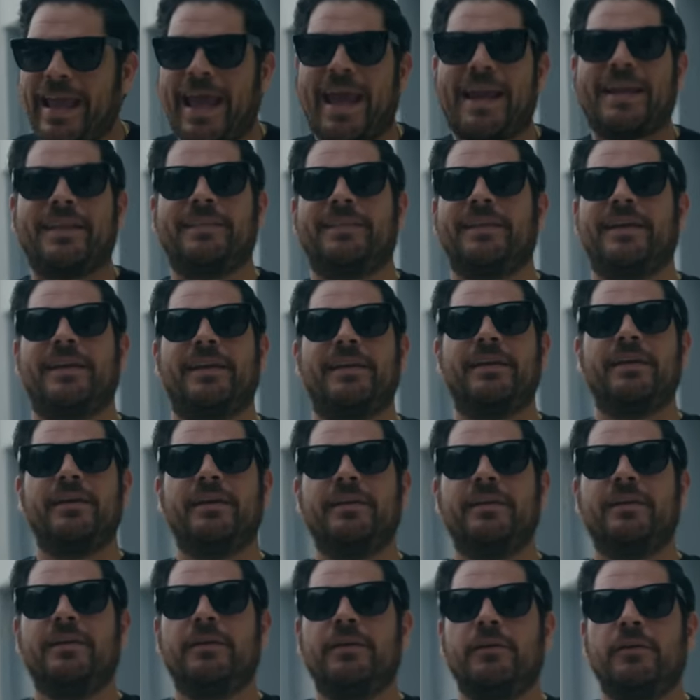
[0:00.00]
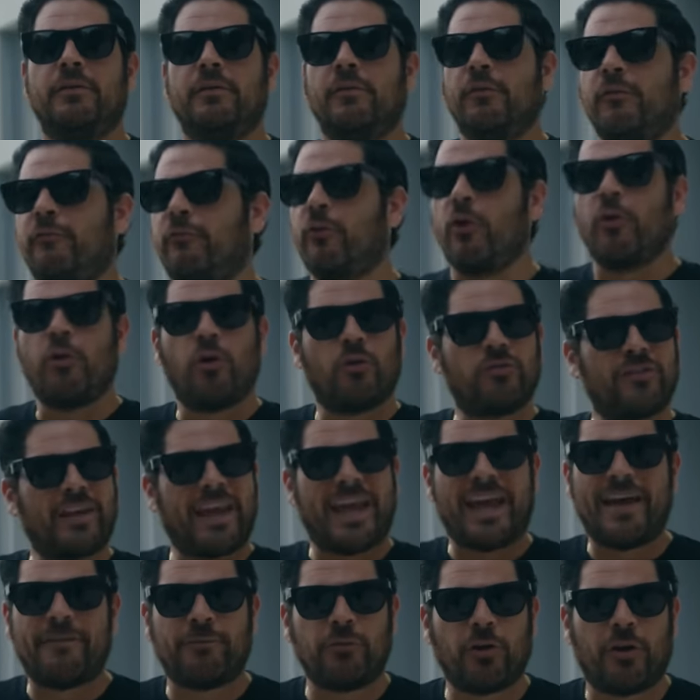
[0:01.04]
candidate for those
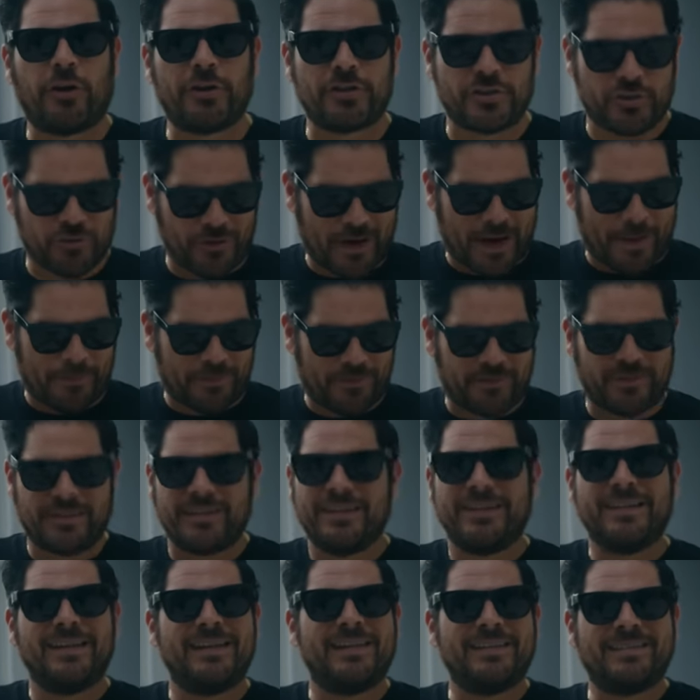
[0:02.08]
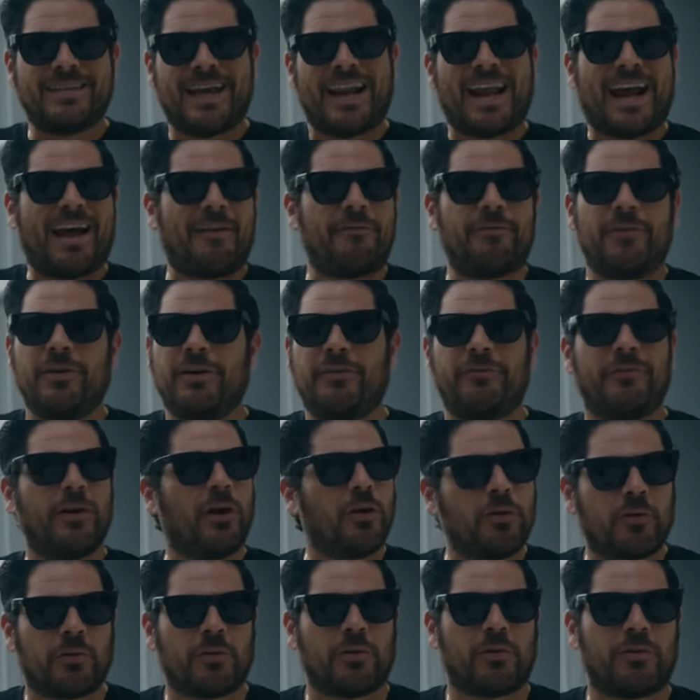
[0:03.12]
Kevlar straps that have the
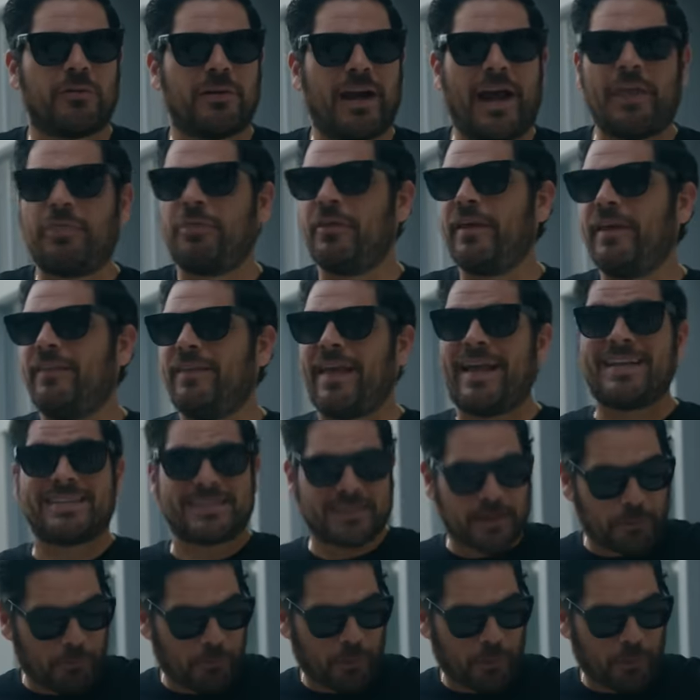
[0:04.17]
Velcro. I think that's the